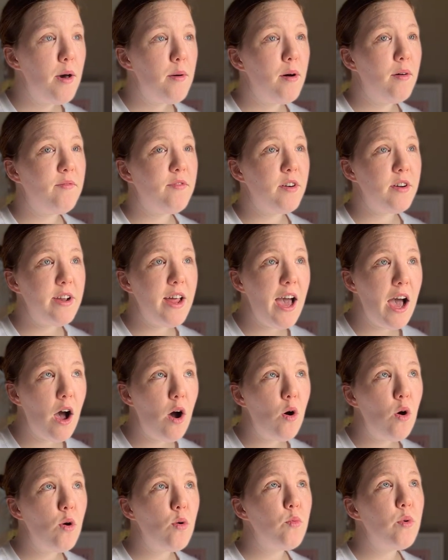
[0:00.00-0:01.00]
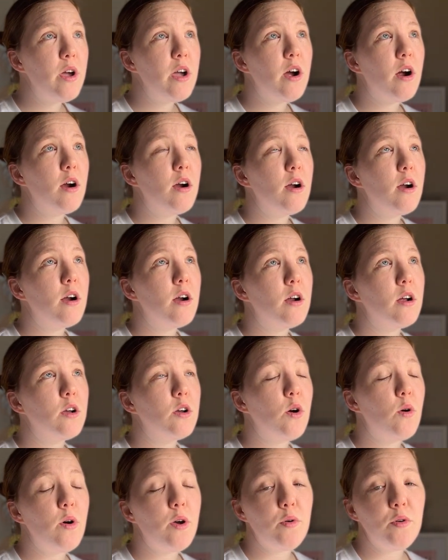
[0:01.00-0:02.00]
But for now, we are
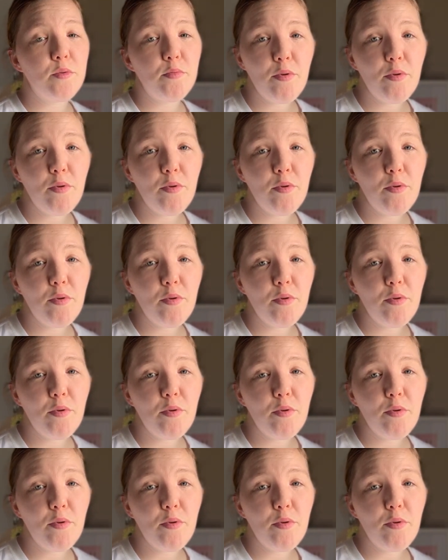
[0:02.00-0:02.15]
going with